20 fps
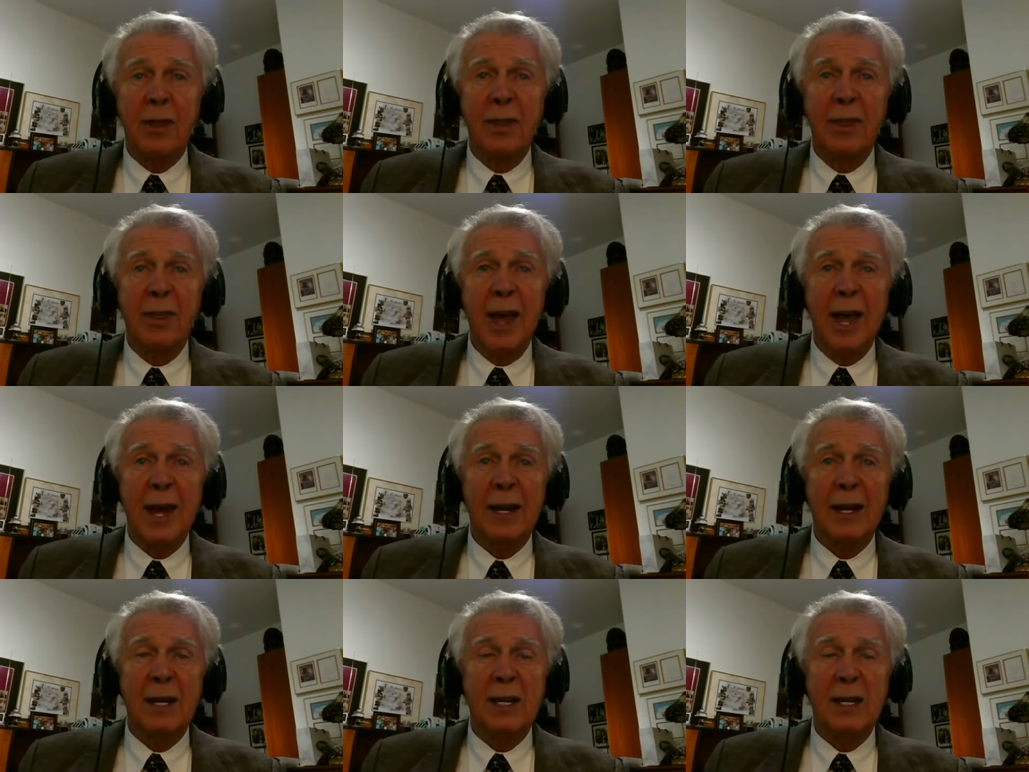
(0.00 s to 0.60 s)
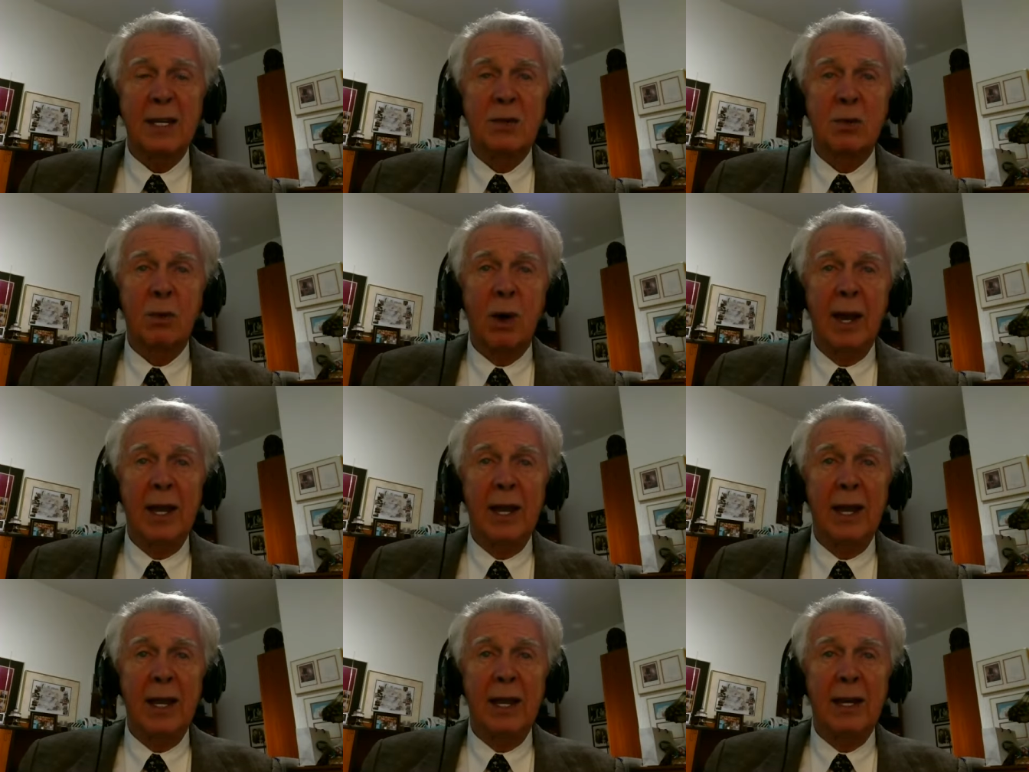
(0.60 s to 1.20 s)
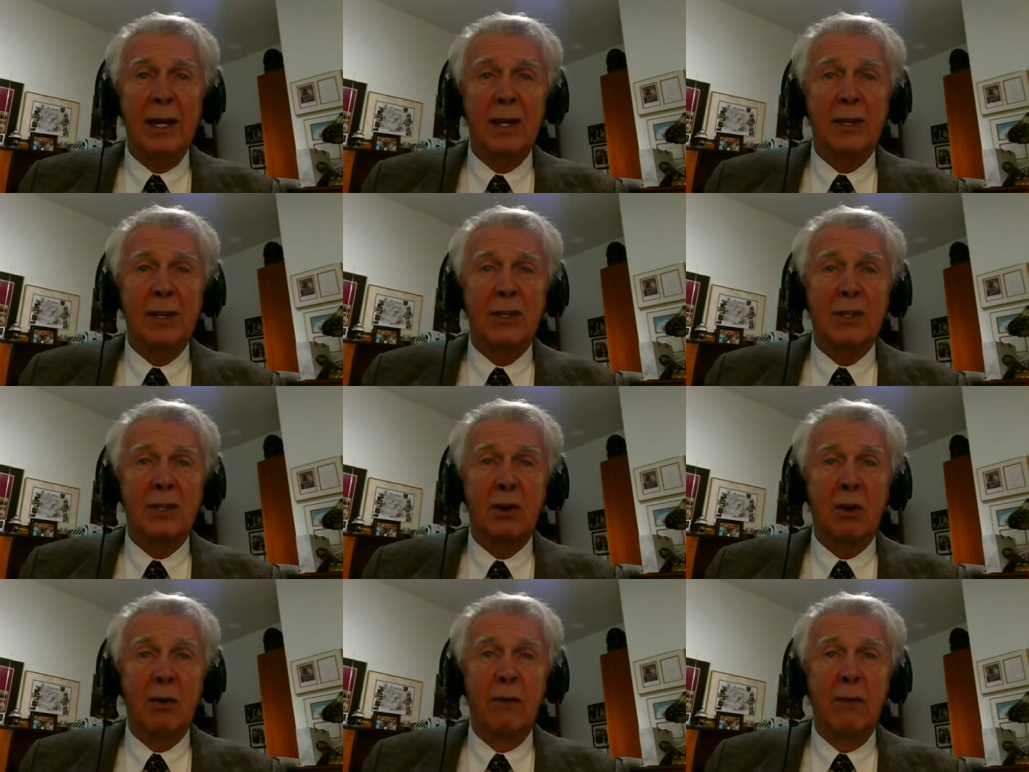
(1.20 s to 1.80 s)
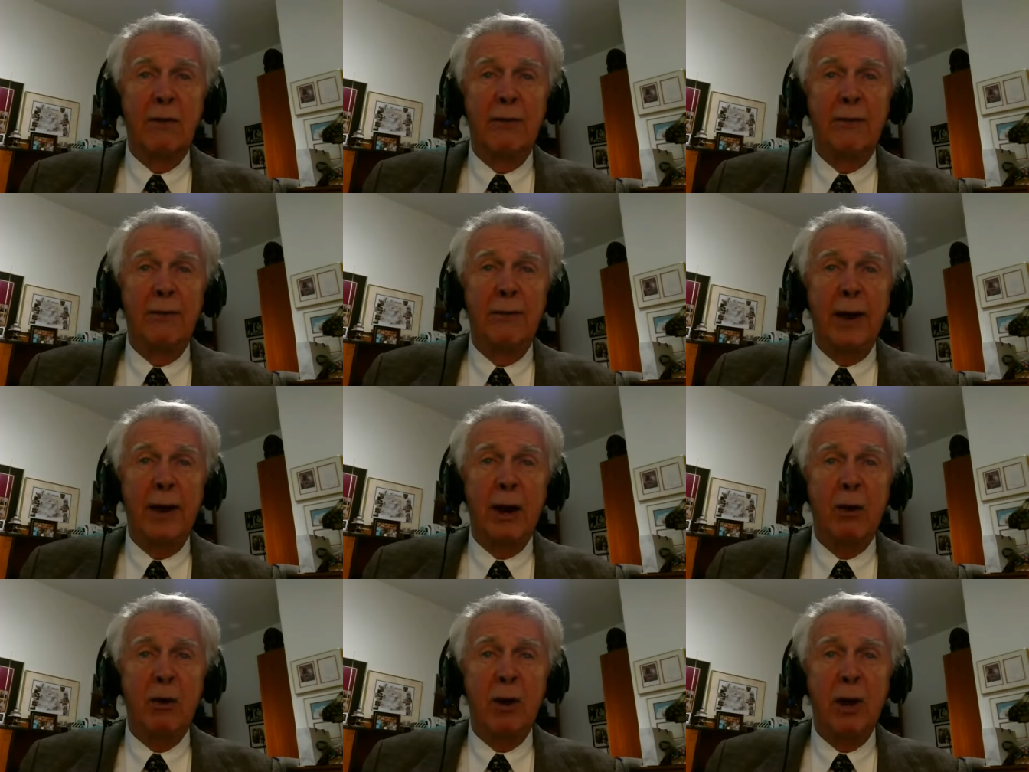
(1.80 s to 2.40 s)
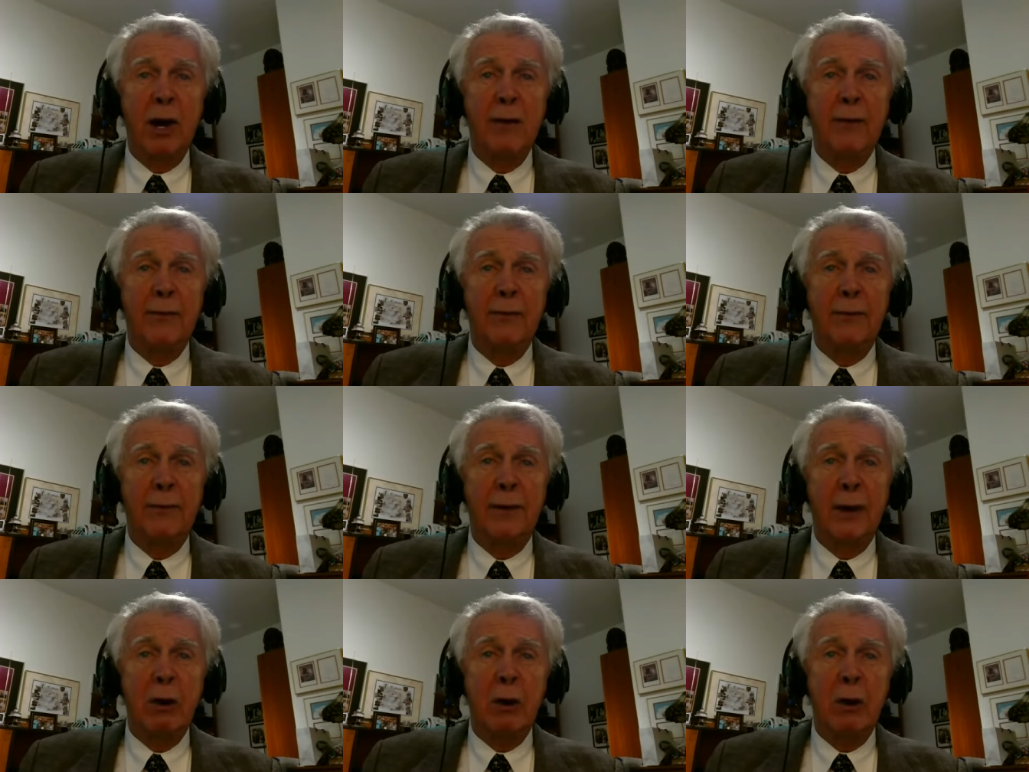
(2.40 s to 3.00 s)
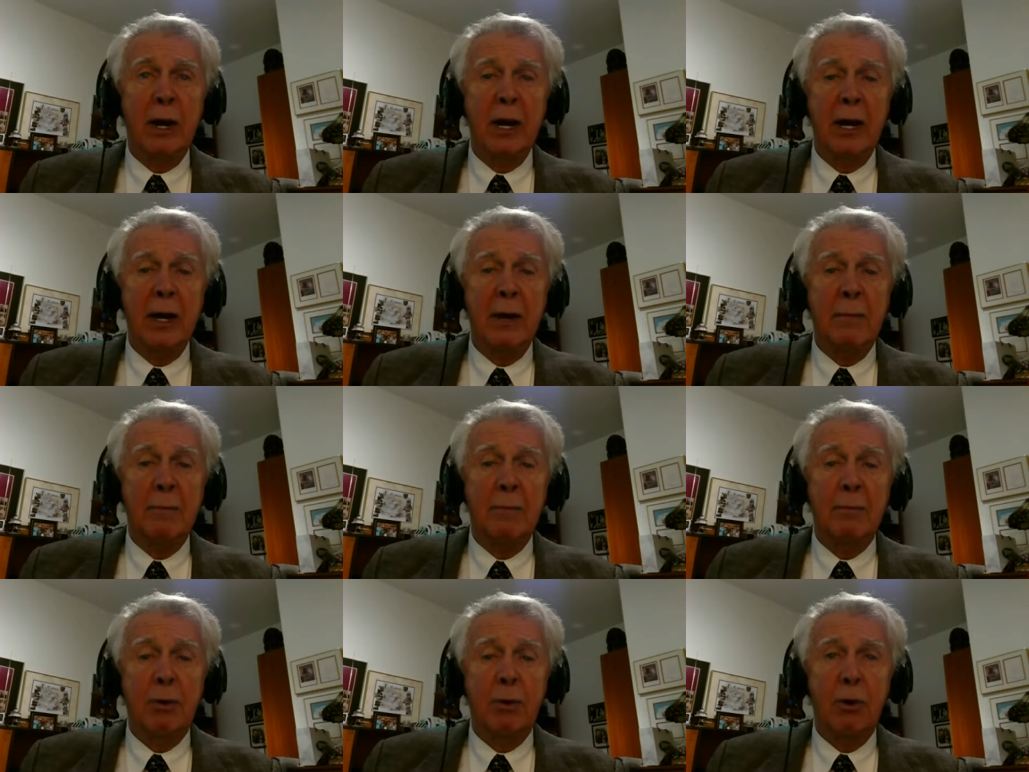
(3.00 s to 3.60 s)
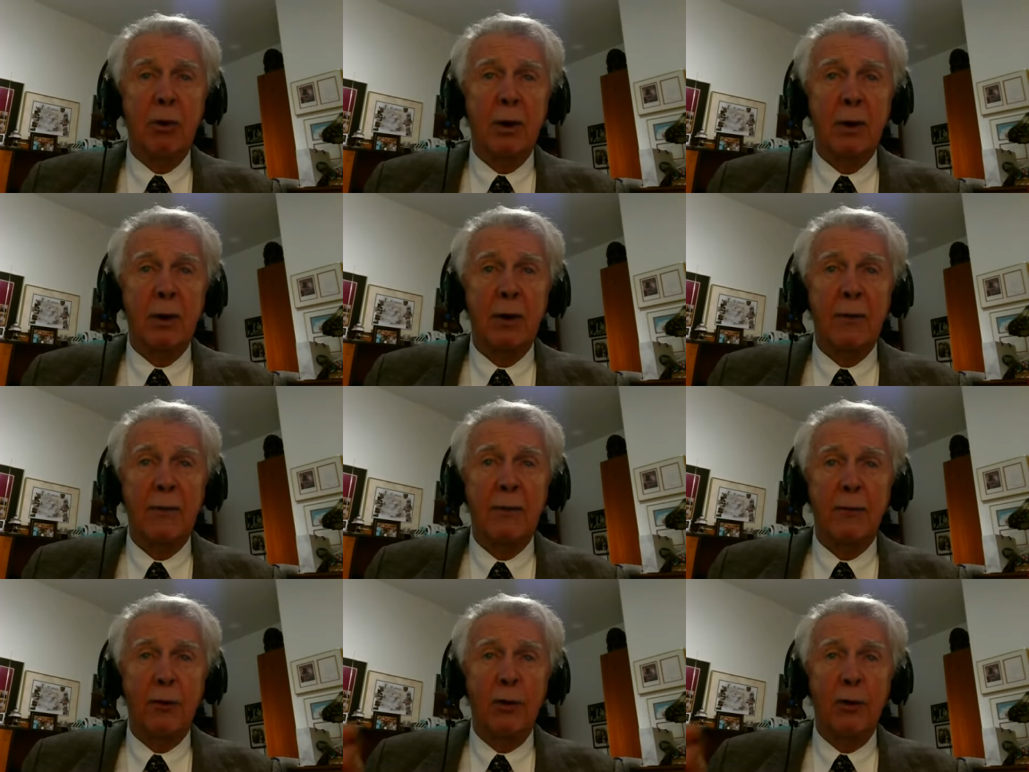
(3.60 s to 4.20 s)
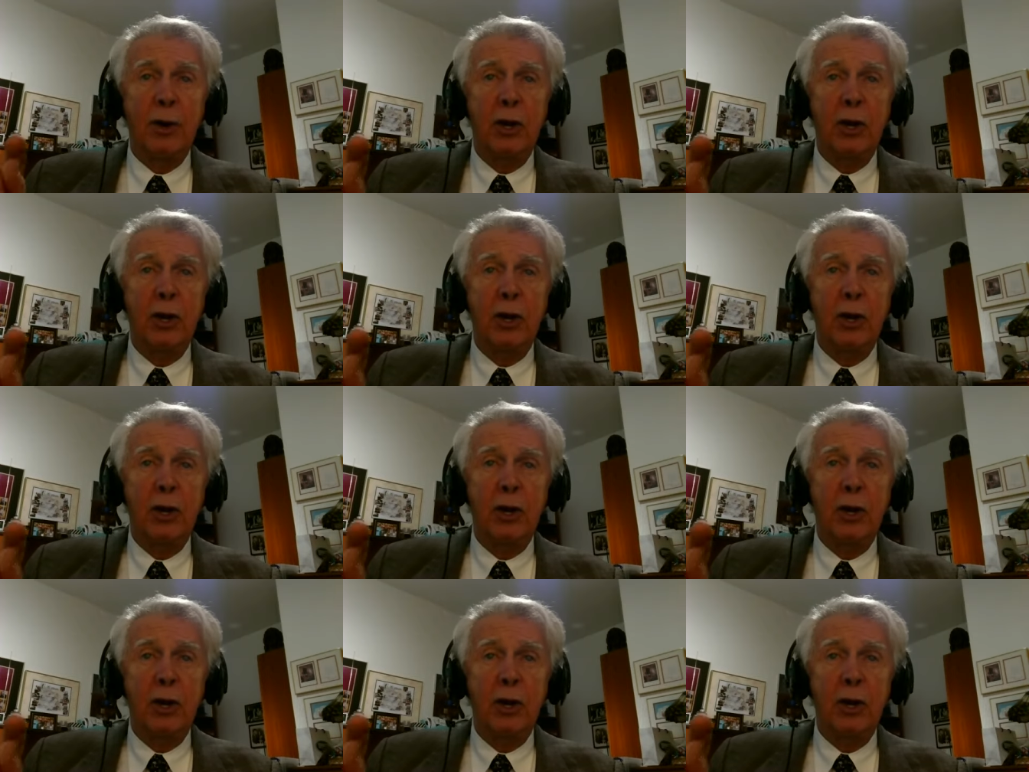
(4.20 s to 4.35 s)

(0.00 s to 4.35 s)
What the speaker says: That is why it is so very, very important for